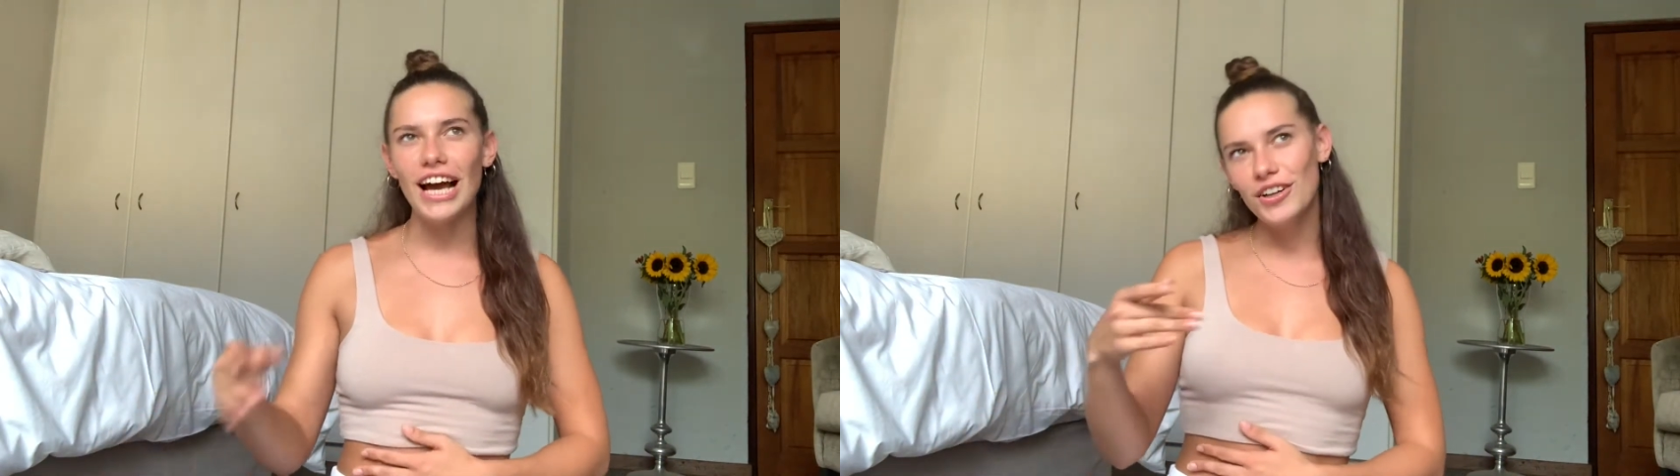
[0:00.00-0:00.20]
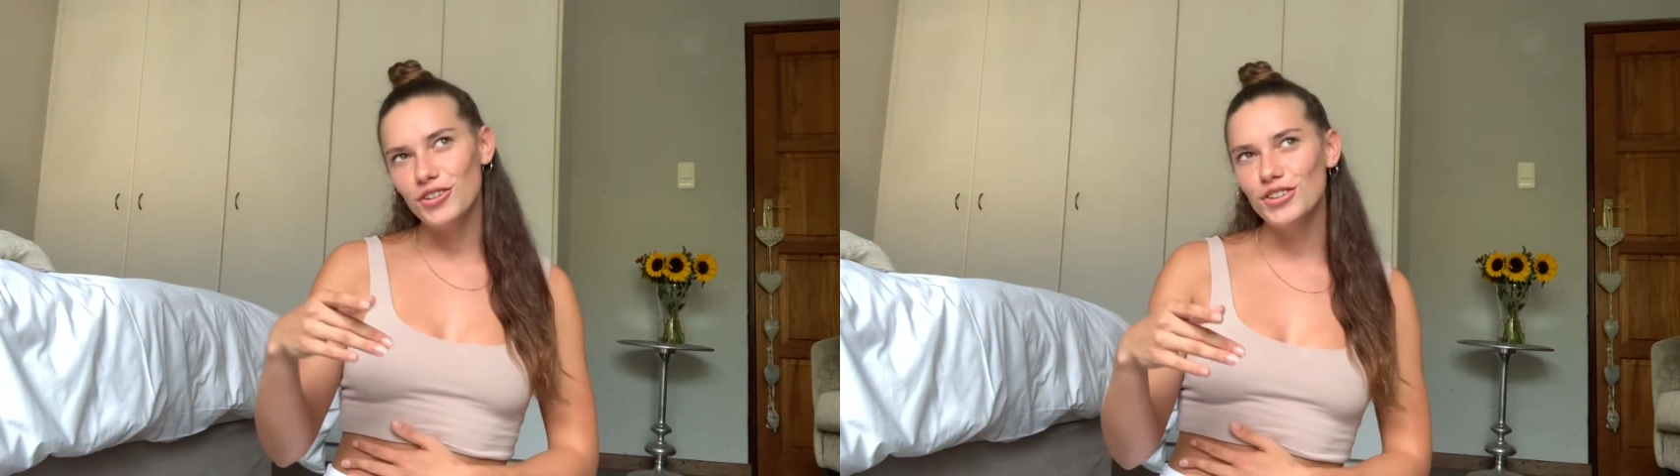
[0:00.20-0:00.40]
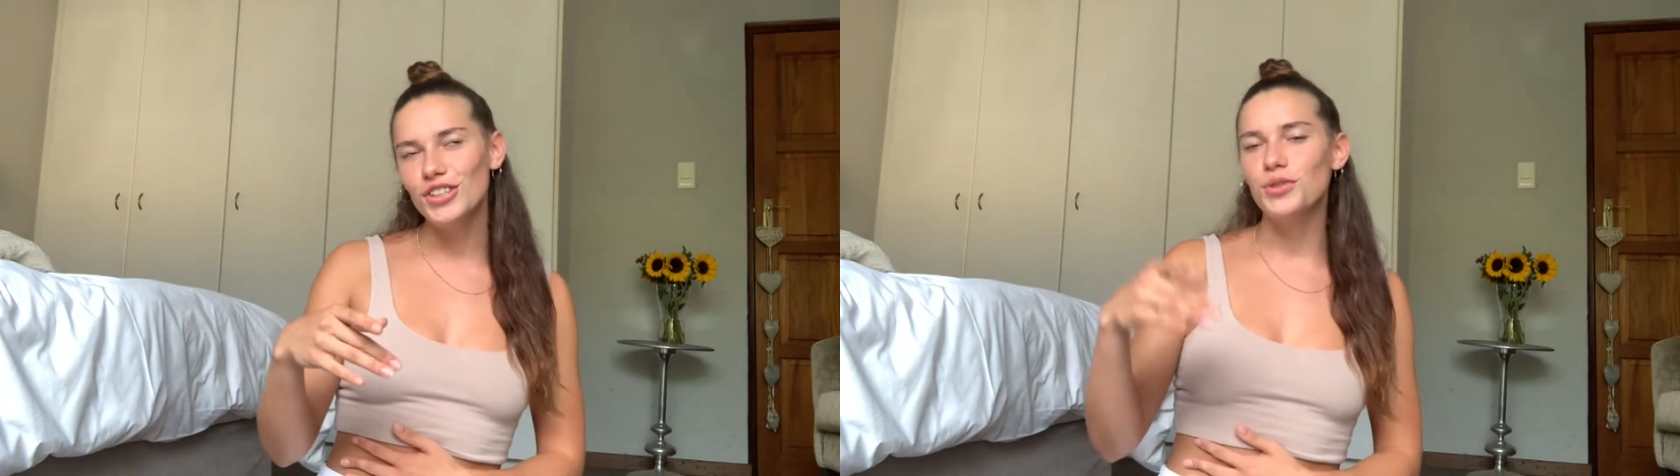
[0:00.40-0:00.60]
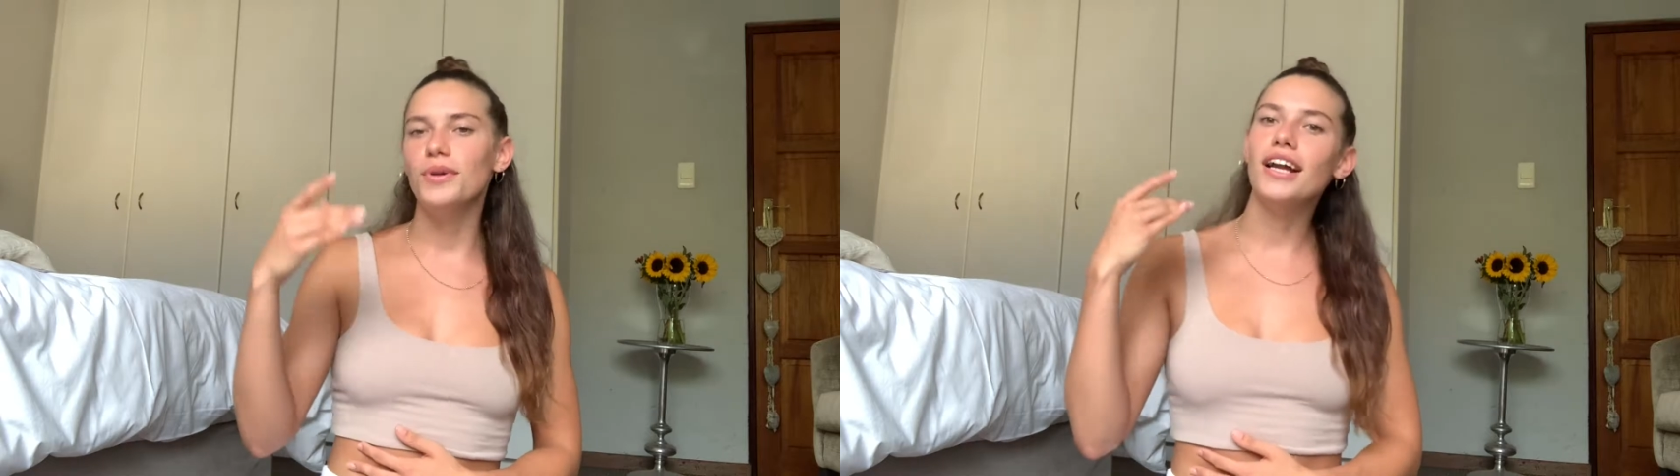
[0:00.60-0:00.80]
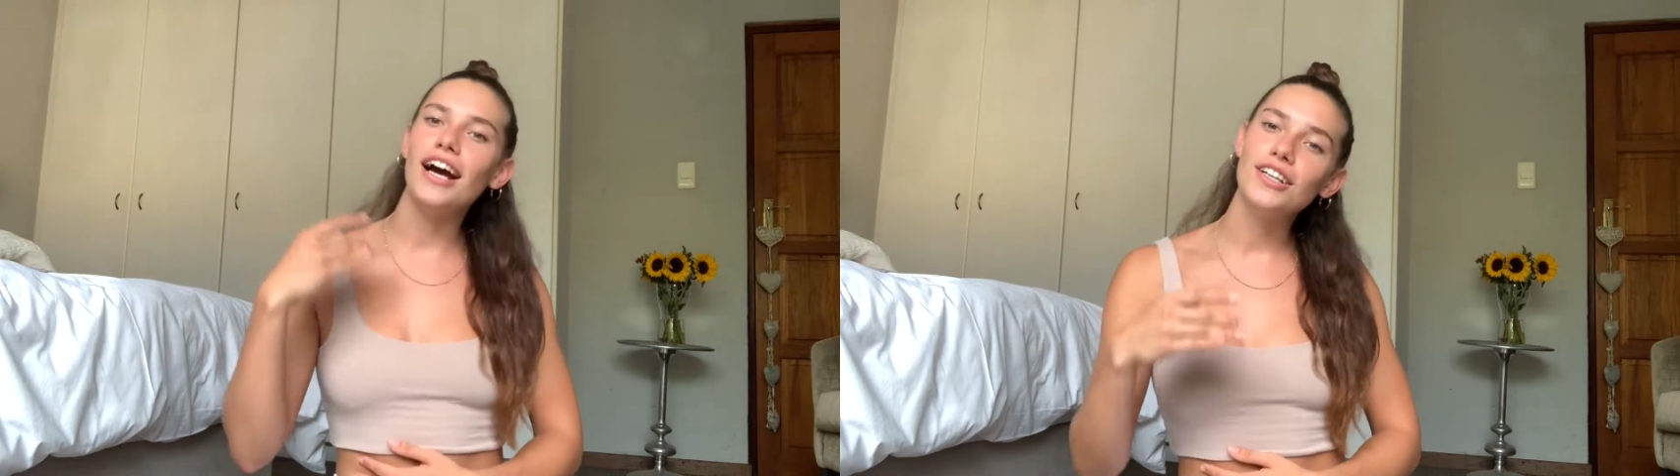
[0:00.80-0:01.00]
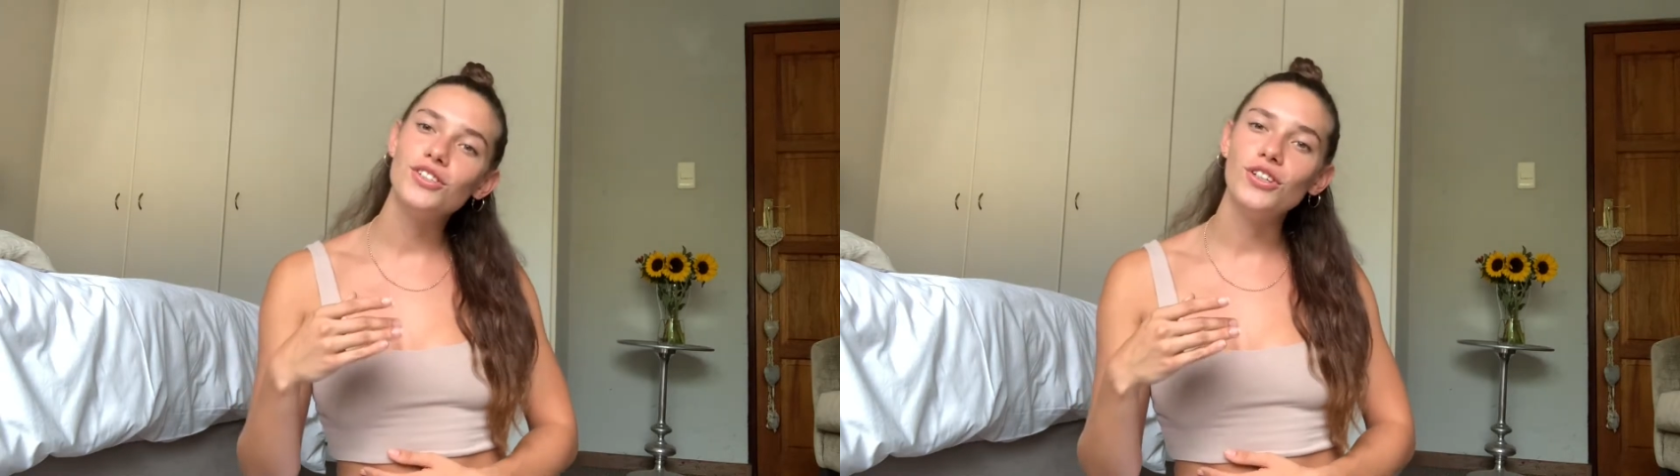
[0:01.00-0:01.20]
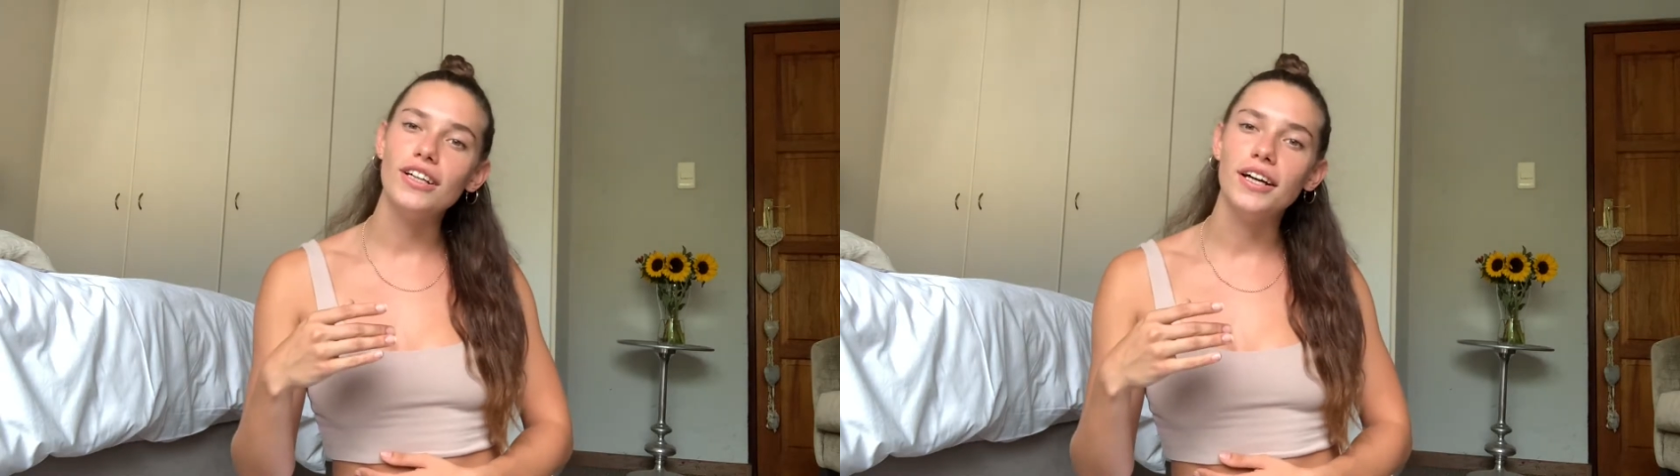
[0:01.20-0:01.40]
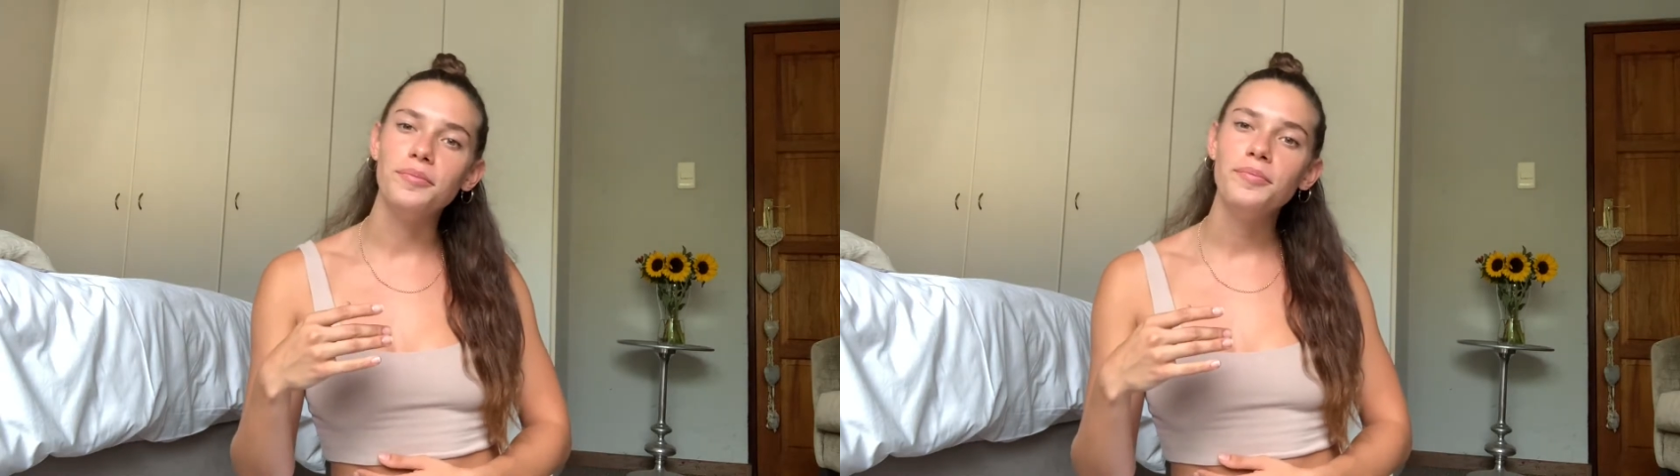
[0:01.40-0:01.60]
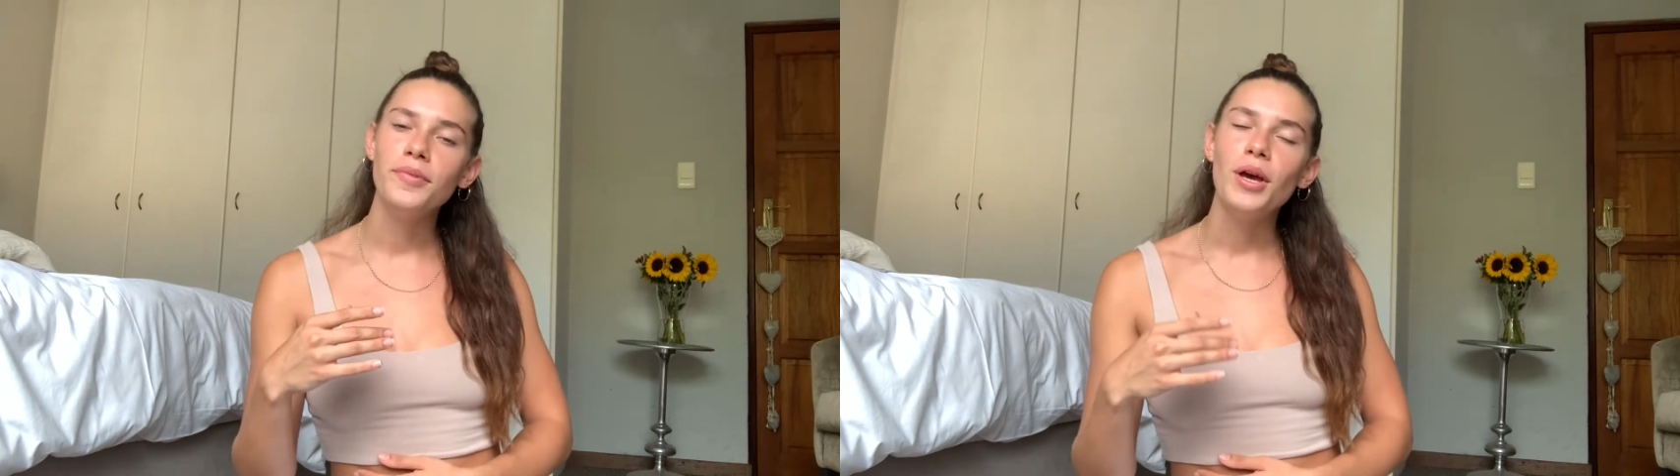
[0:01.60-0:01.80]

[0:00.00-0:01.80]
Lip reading: I notice when I chew gum,